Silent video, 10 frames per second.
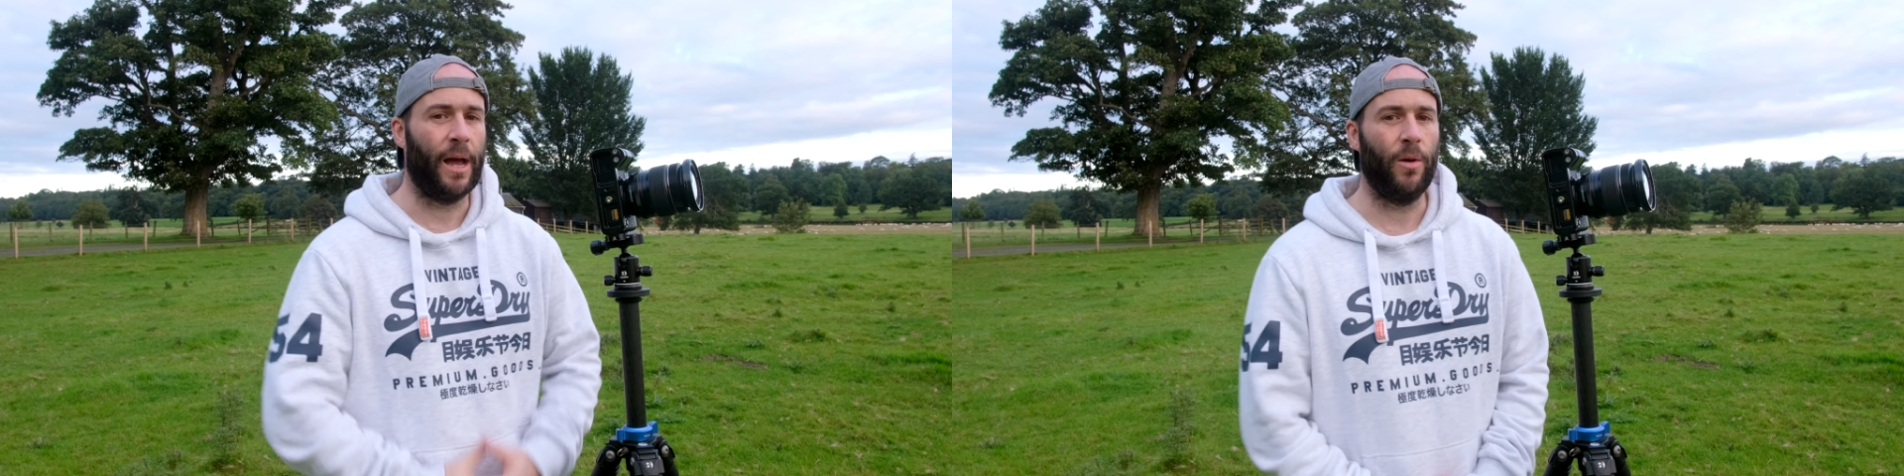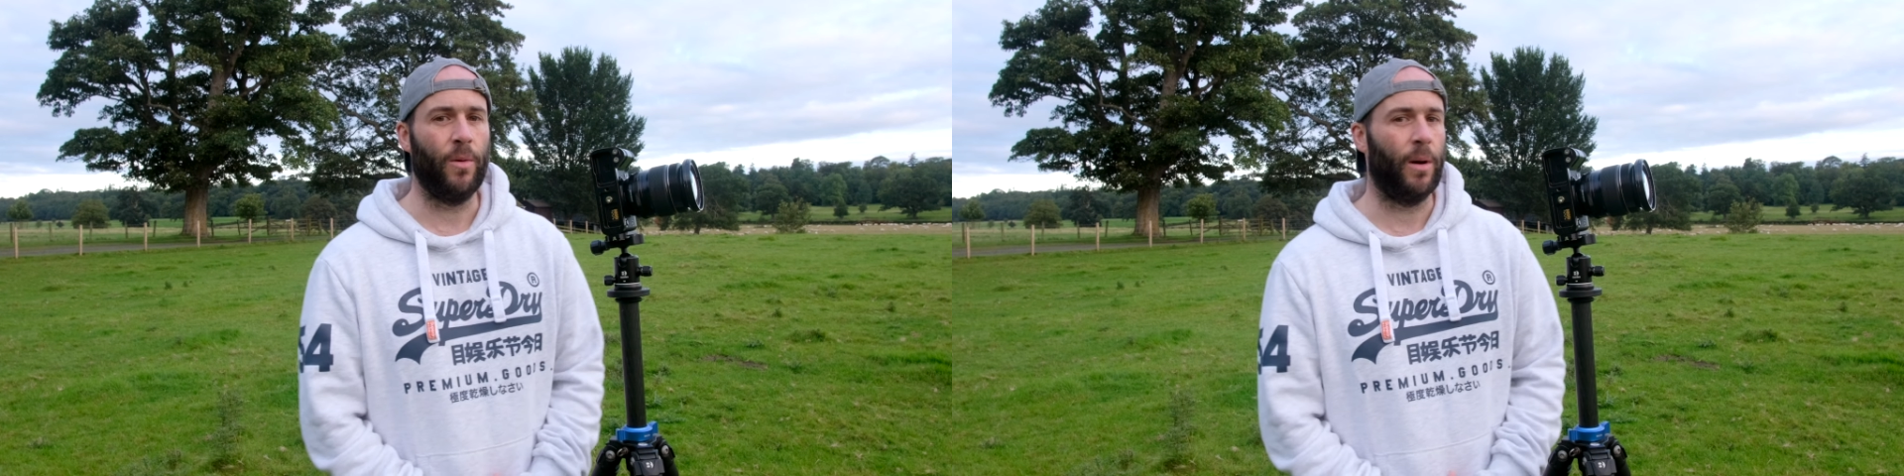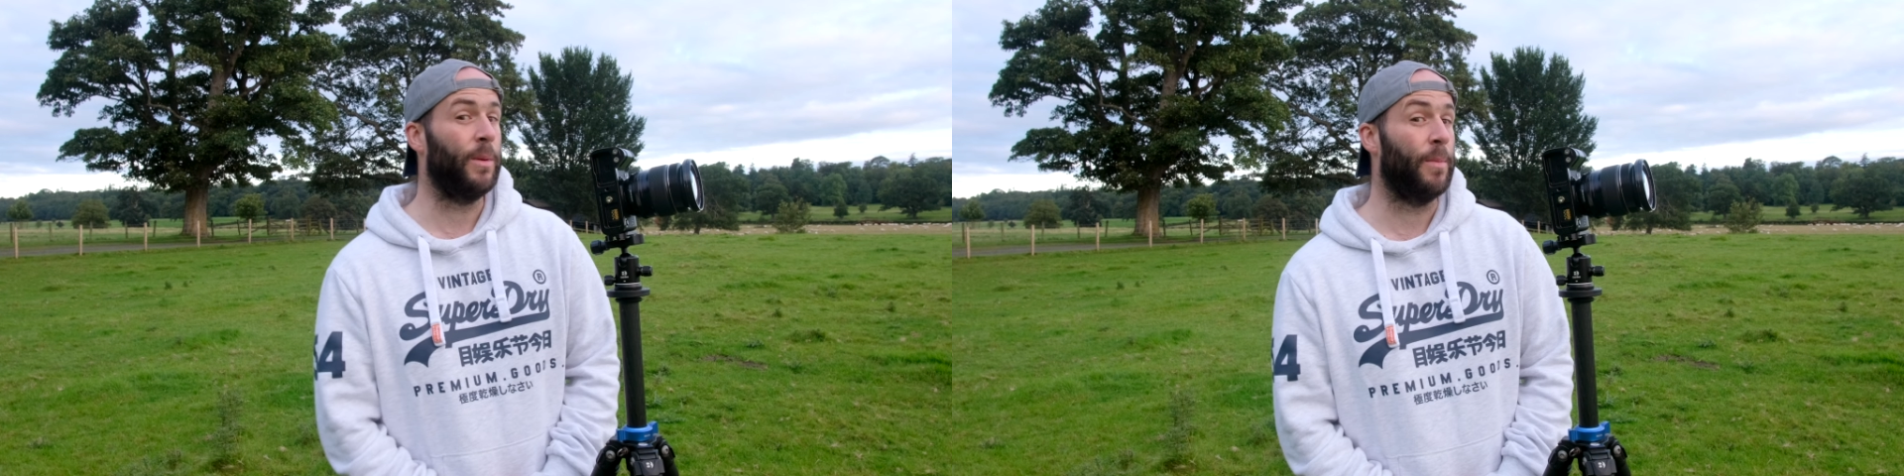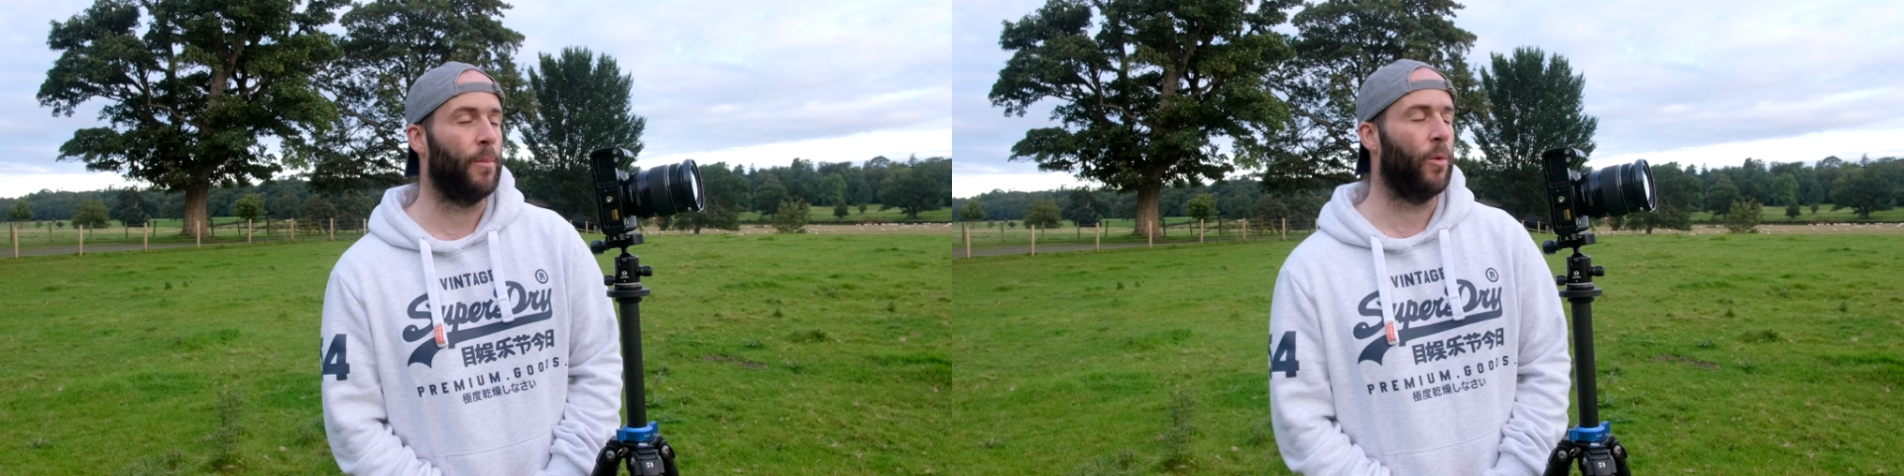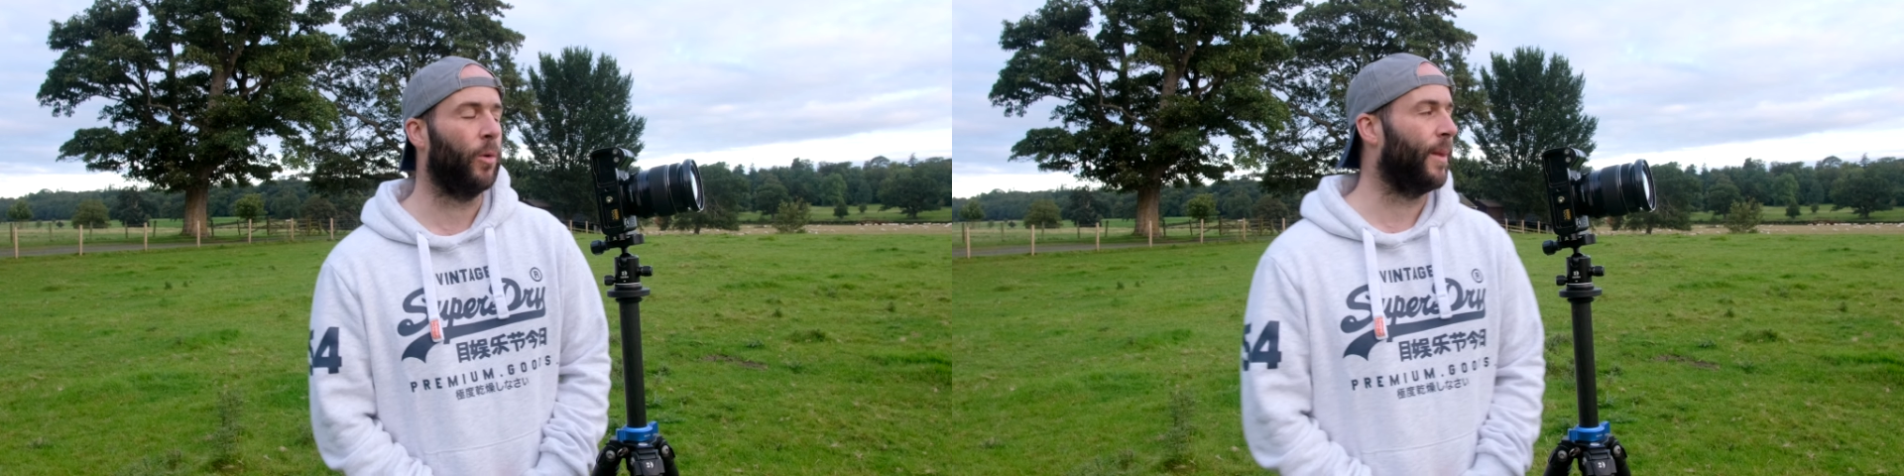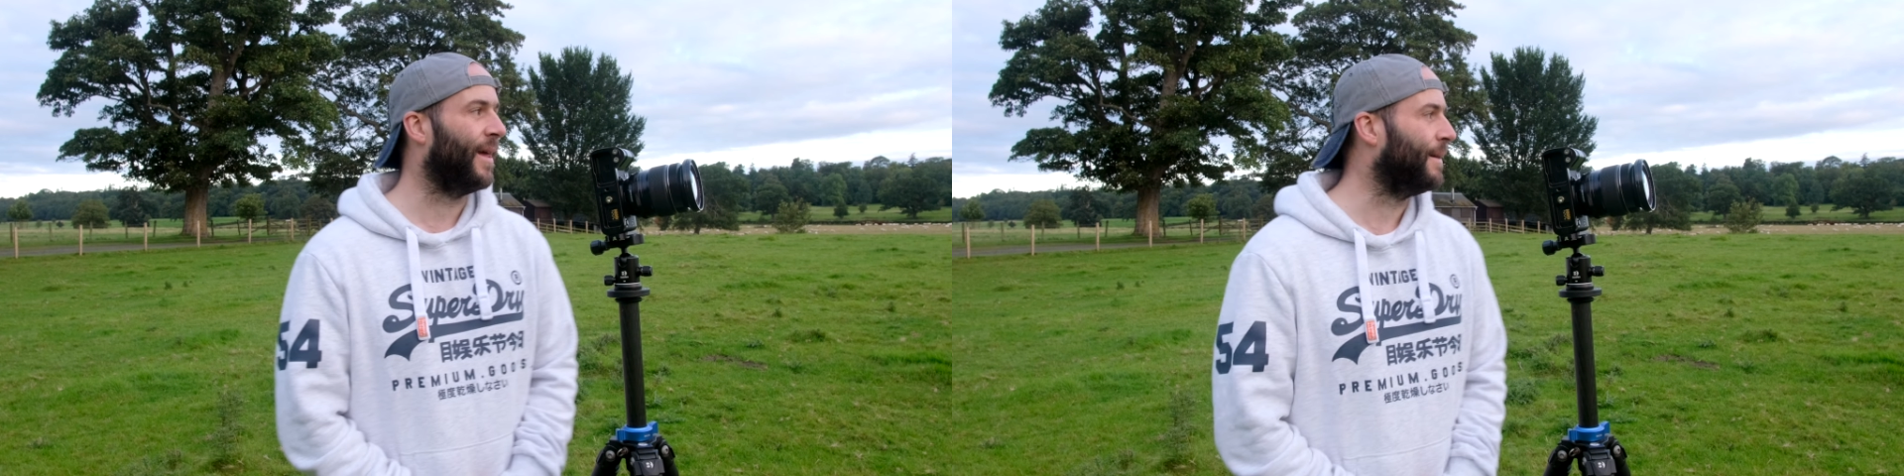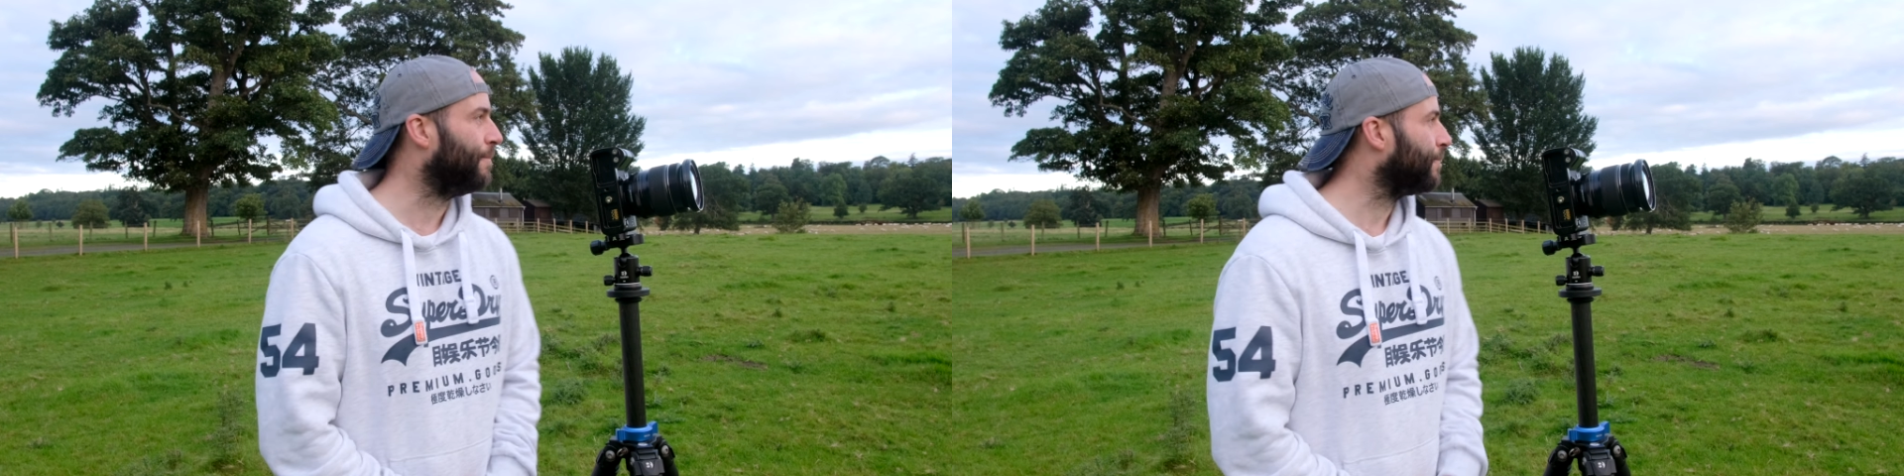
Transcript: out a wee bit more with that.